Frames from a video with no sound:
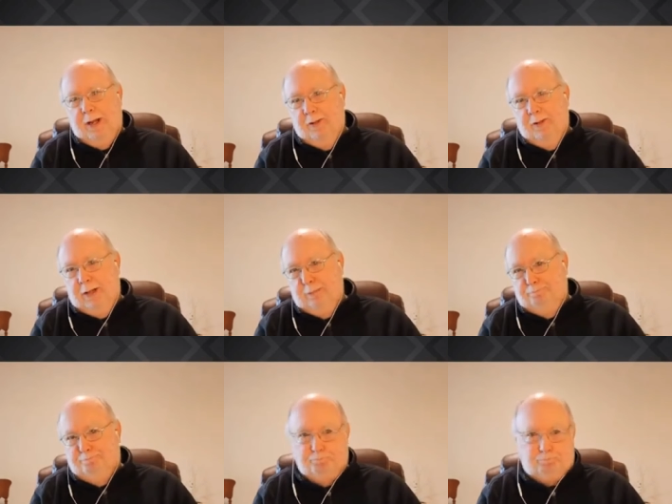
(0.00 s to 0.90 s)
in the,
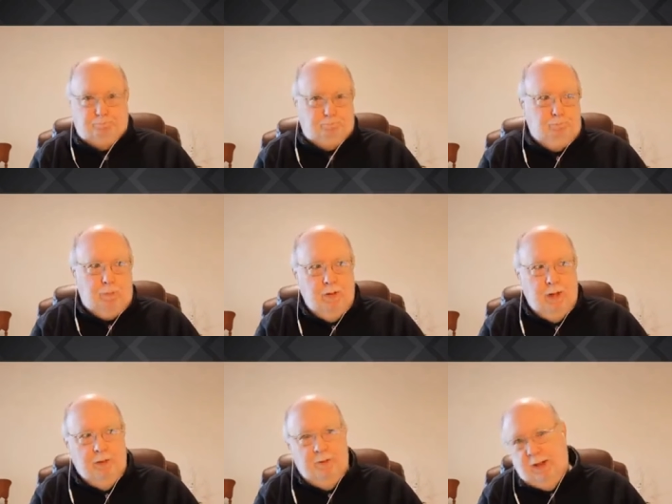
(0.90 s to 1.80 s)

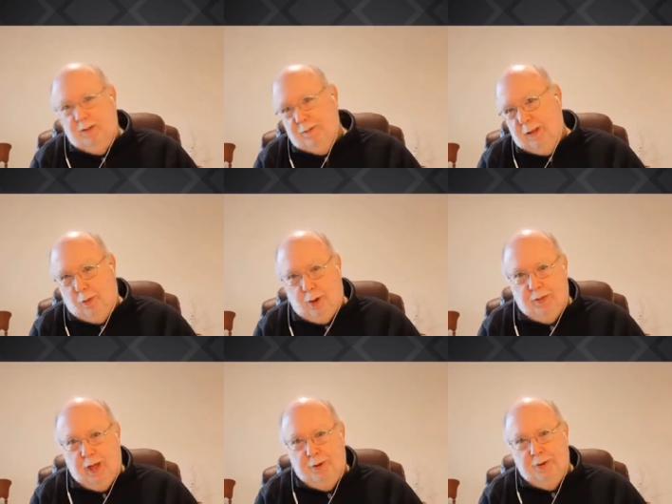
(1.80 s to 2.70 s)
they they they were
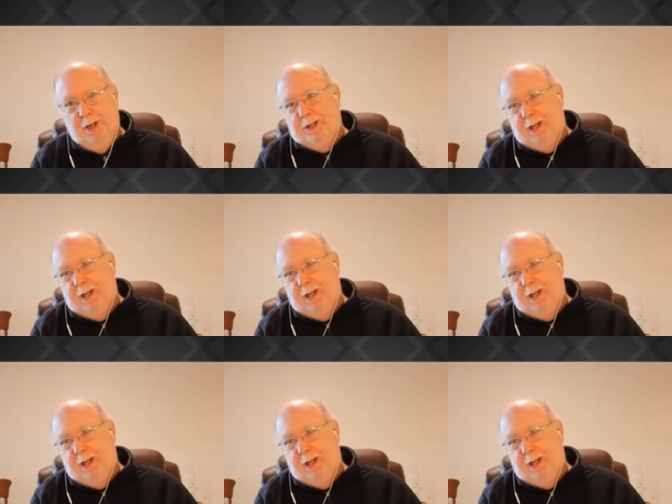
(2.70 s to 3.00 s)
in the hundreds.